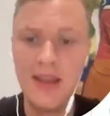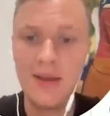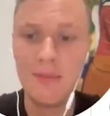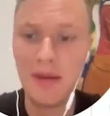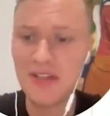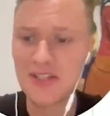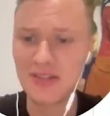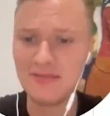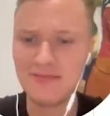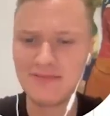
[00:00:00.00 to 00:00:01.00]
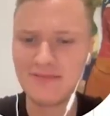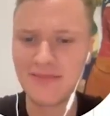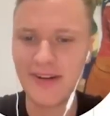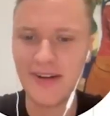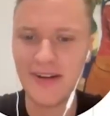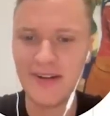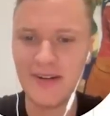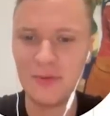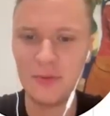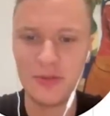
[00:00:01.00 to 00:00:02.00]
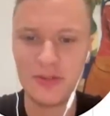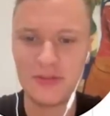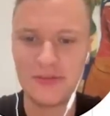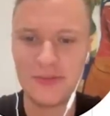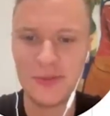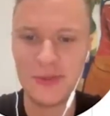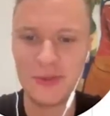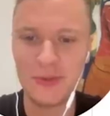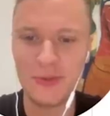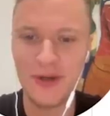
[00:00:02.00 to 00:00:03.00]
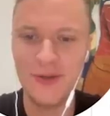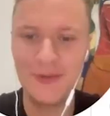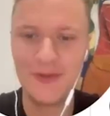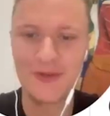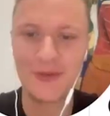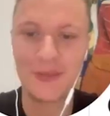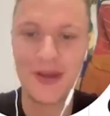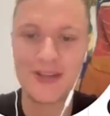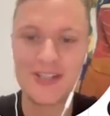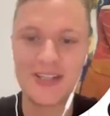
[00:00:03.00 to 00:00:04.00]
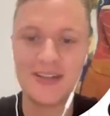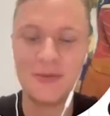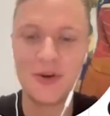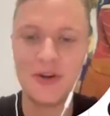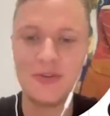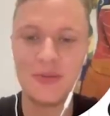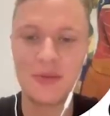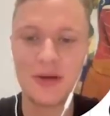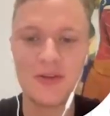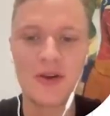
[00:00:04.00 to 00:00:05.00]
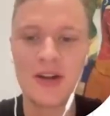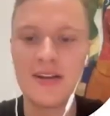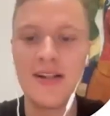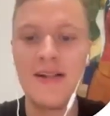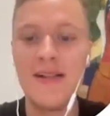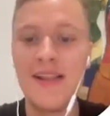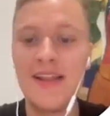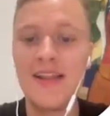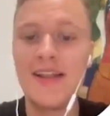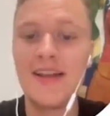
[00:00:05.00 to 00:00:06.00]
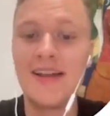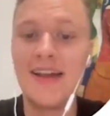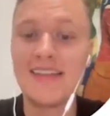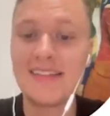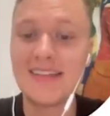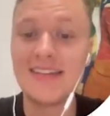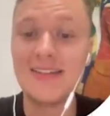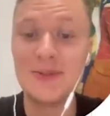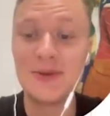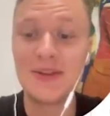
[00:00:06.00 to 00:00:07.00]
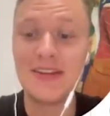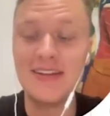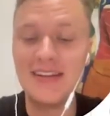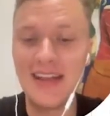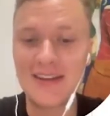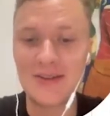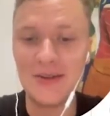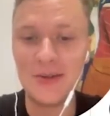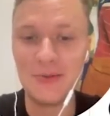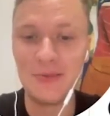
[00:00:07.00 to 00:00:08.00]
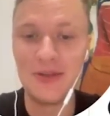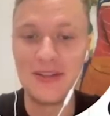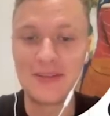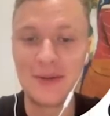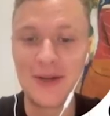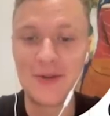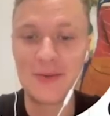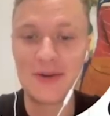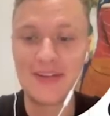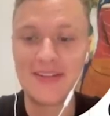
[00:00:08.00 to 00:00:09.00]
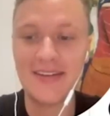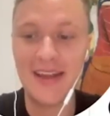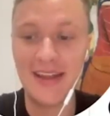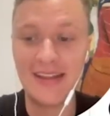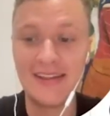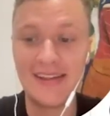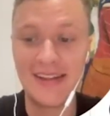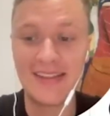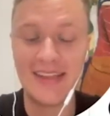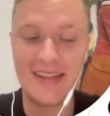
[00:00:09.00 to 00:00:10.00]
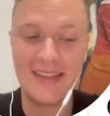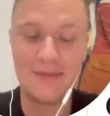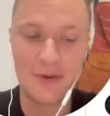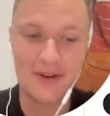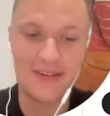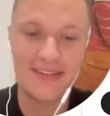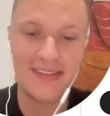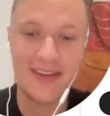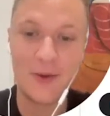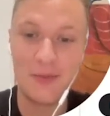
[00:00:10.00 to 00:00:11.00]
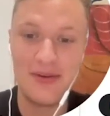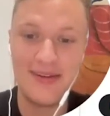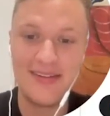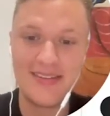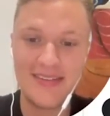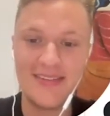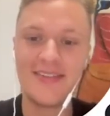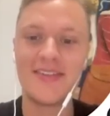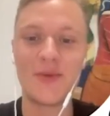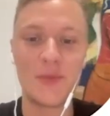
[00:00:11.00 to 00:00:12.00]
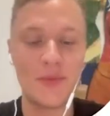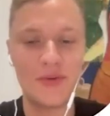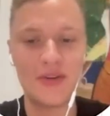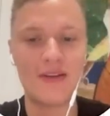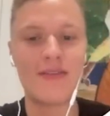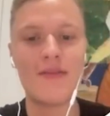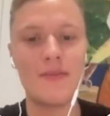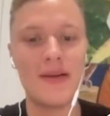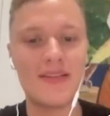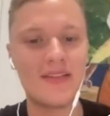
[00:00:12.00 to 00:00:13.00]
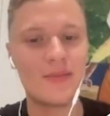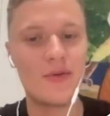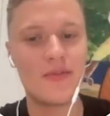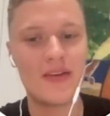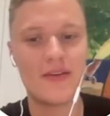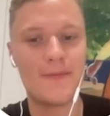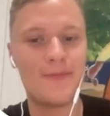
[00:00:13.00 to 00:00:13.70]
Packaging. Why do we talk about packaging? We're here to make money, right? As I said, did you know that an actual human being is buying your product and like they get the product and they open it and stuff? So we want to give them the best experience ever.